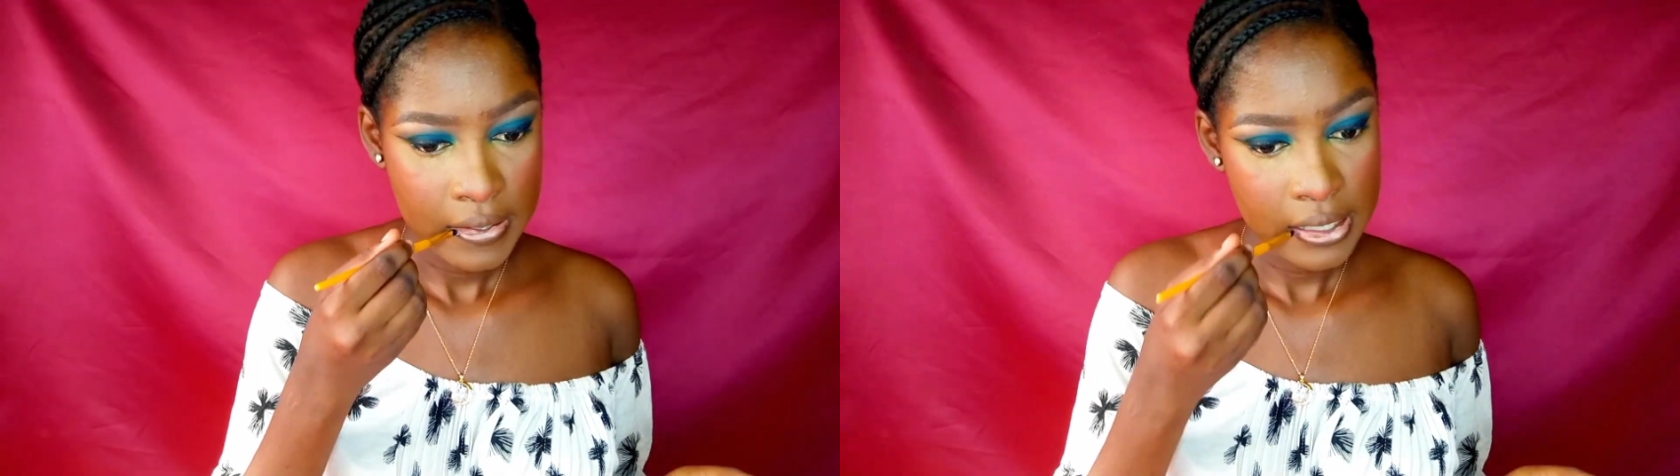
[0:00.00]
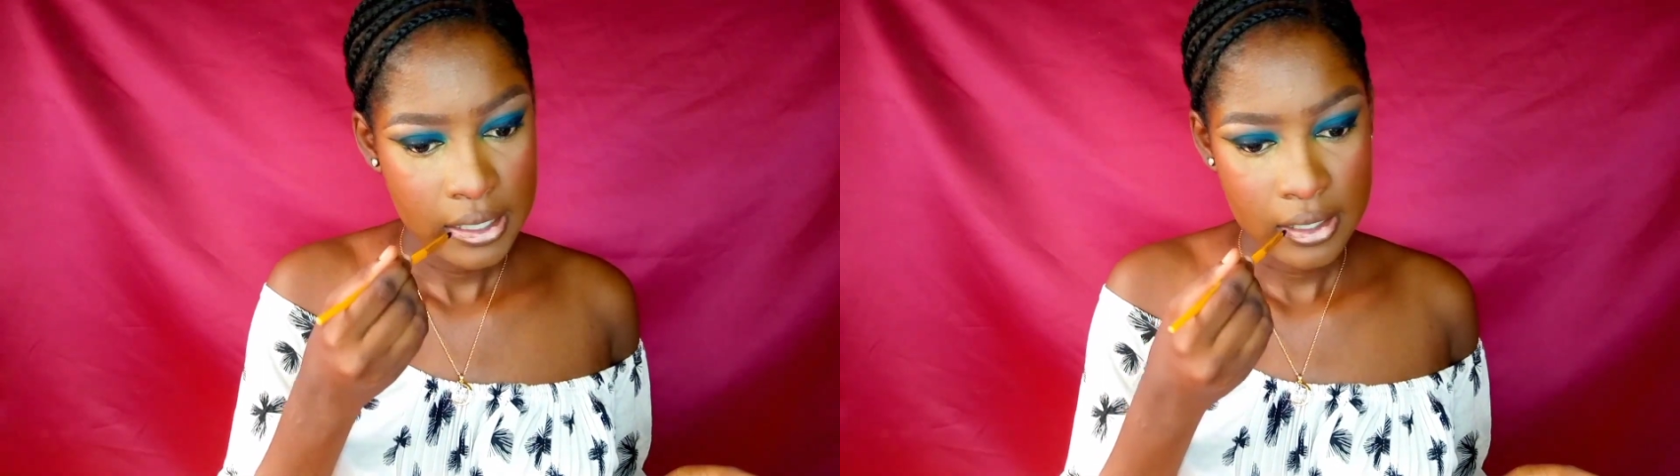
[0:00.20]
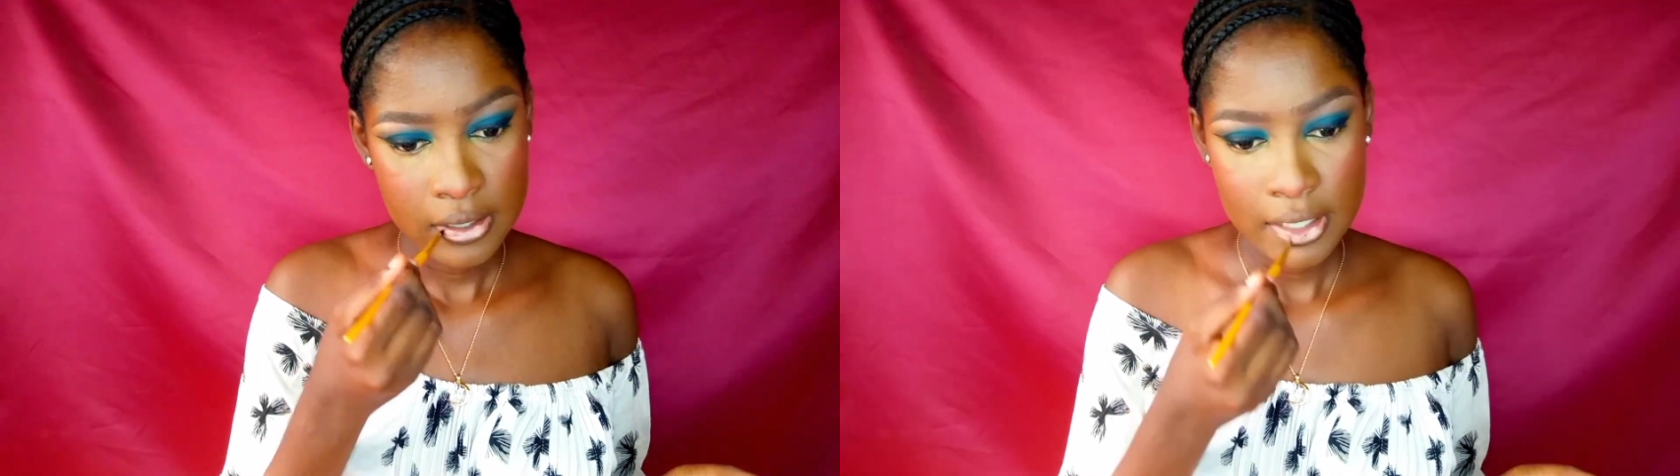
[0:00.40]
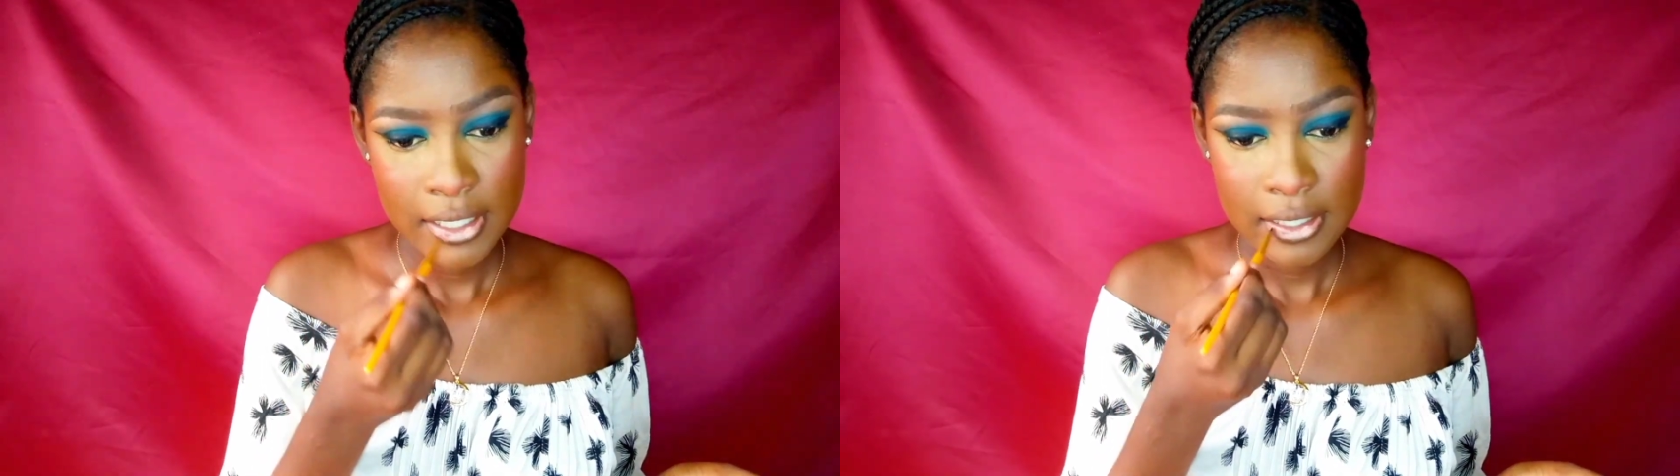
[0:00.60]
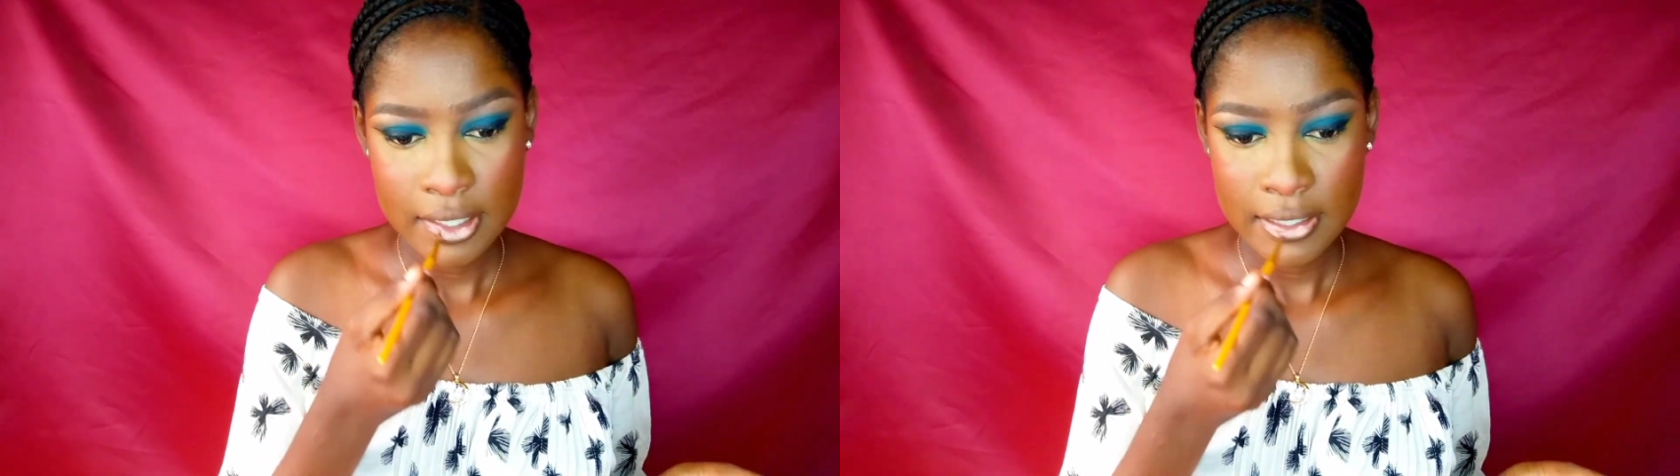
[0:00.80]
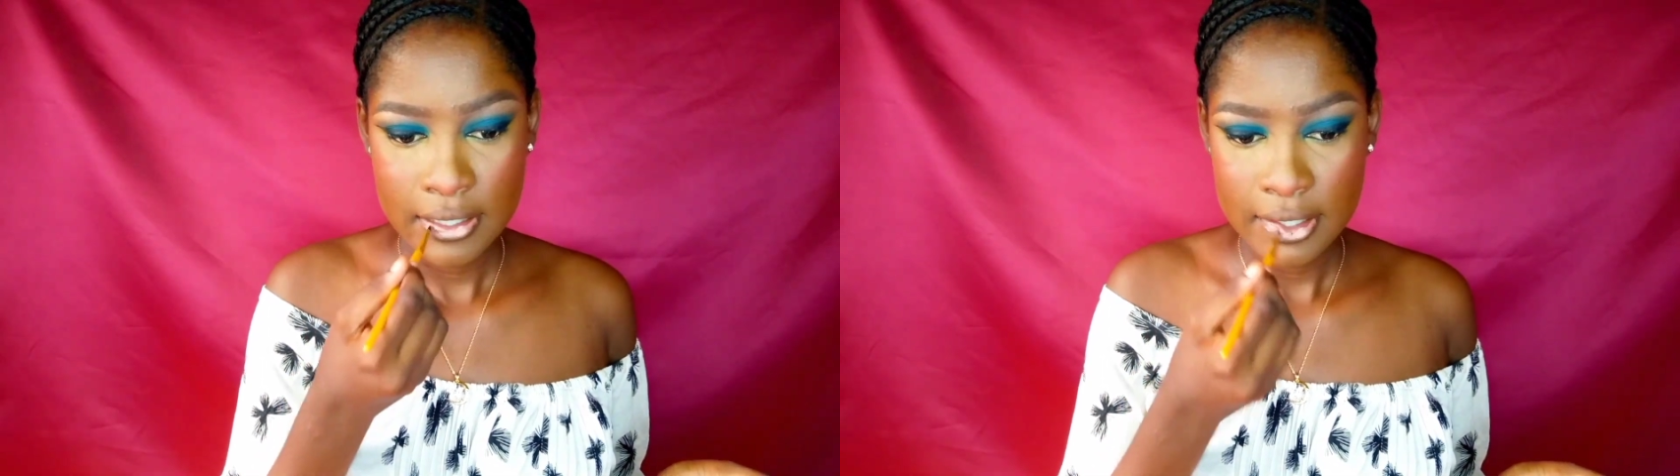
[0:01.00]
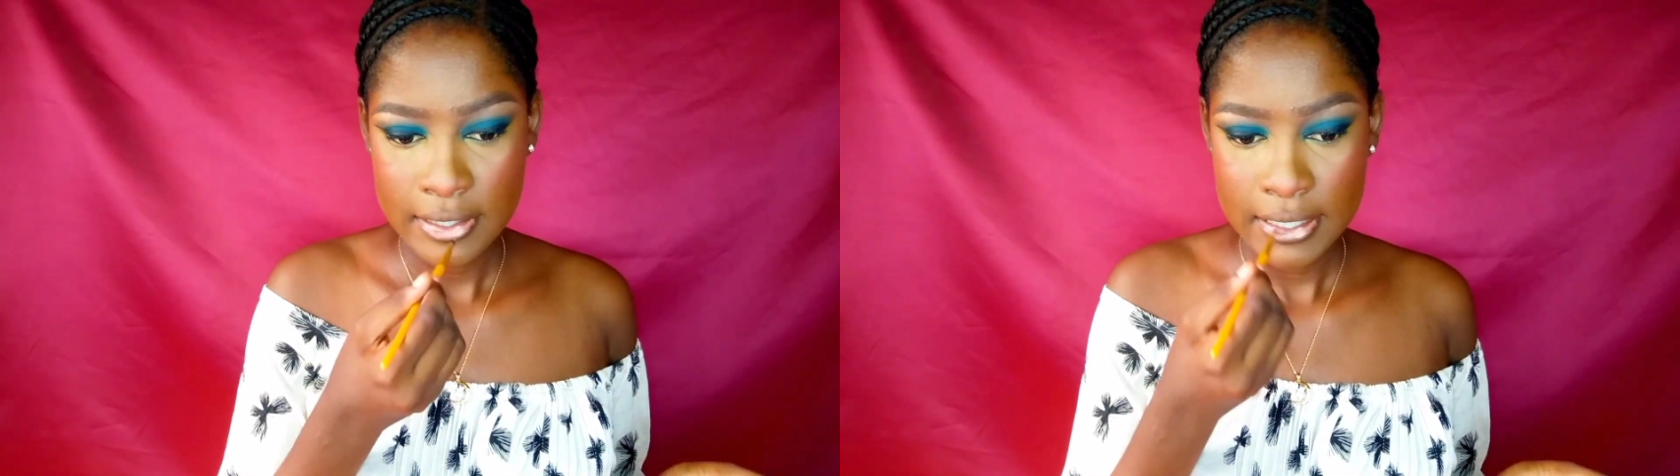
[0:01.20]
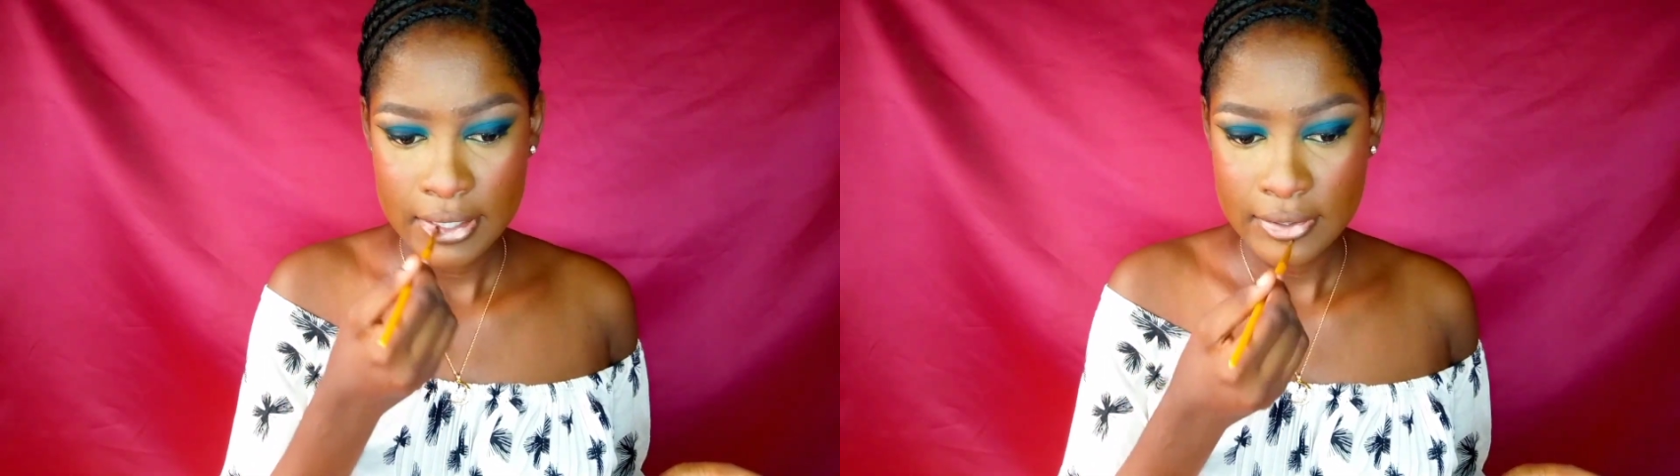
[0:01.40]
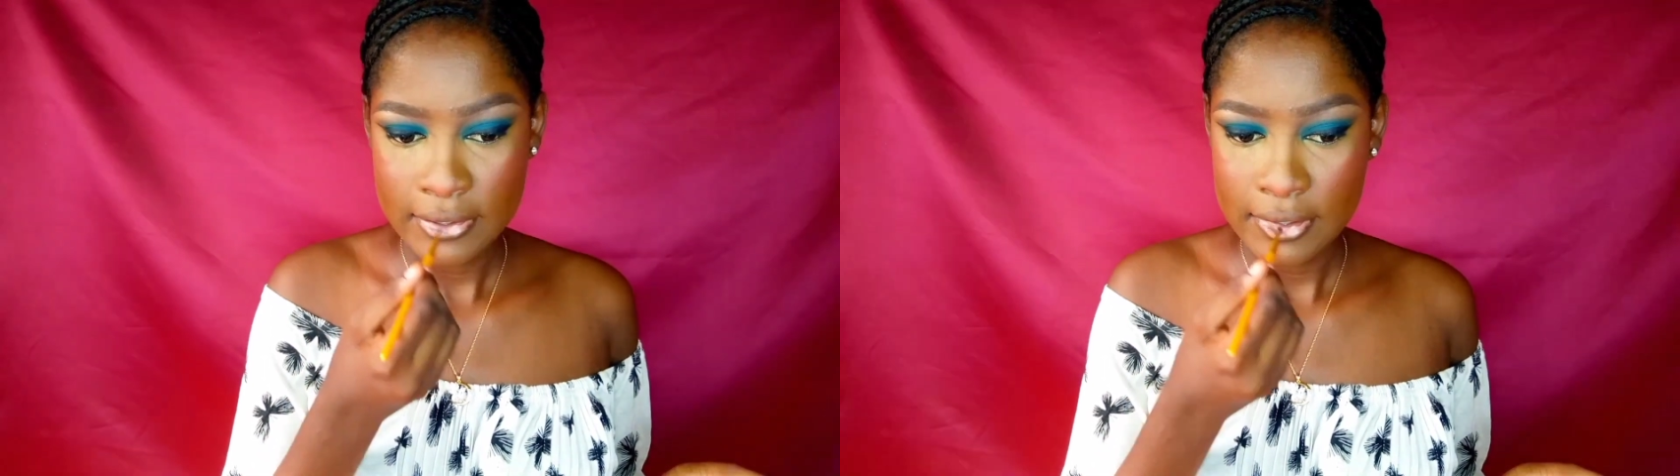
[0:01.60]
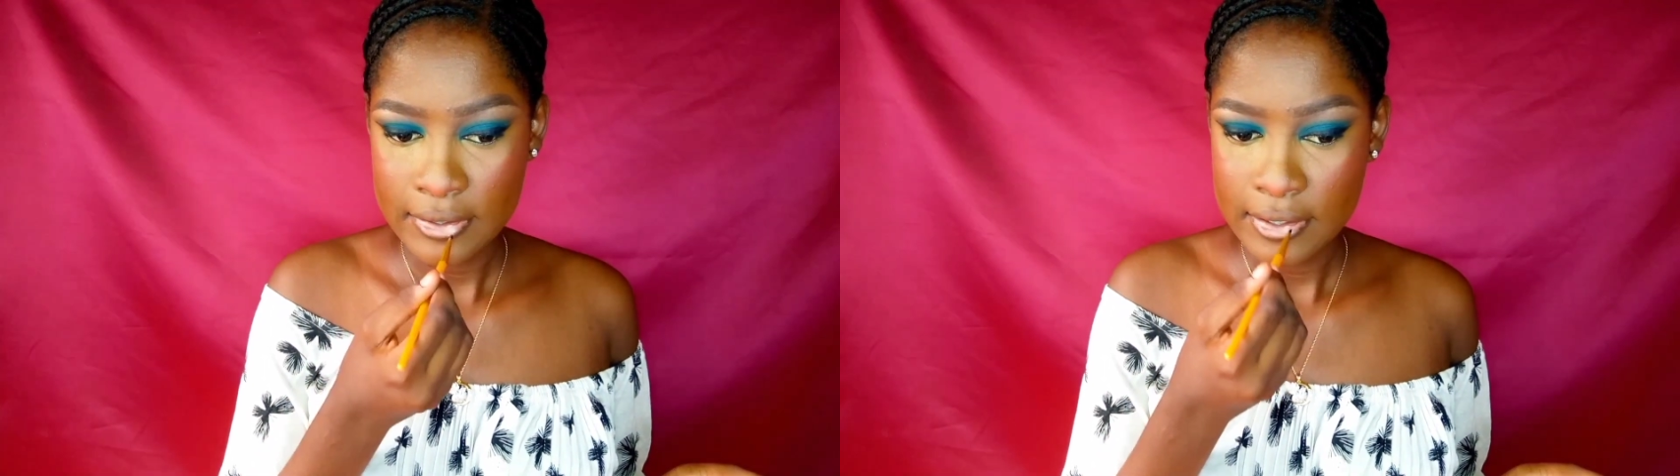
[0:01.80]
lipstick palette, I did
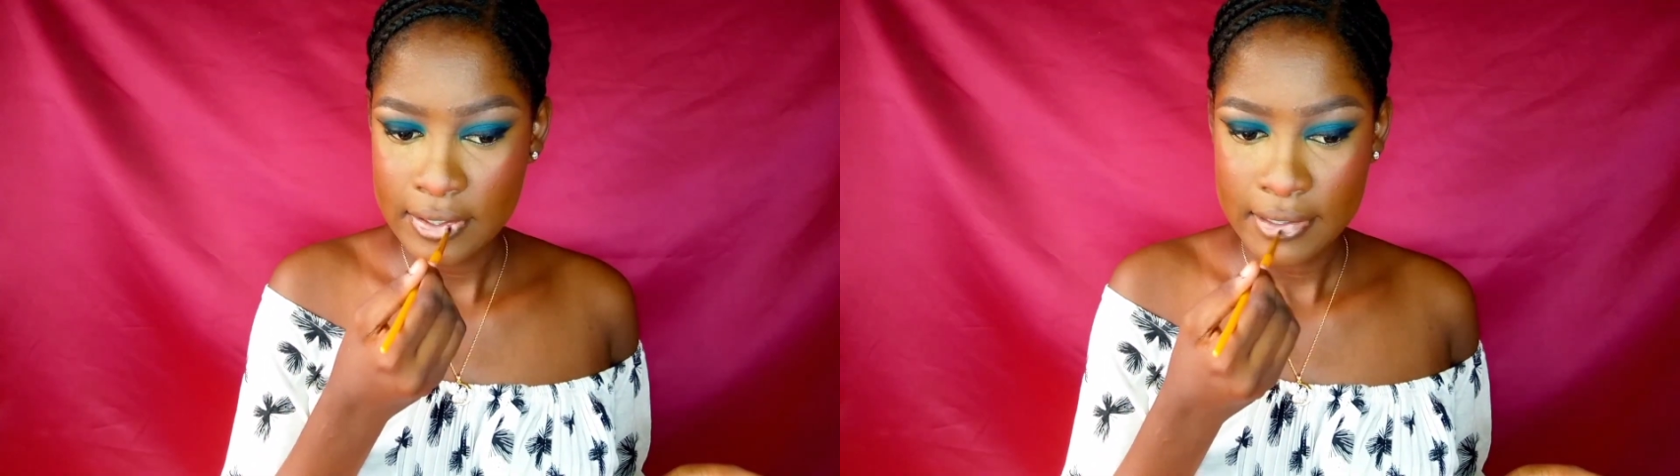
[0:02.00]
this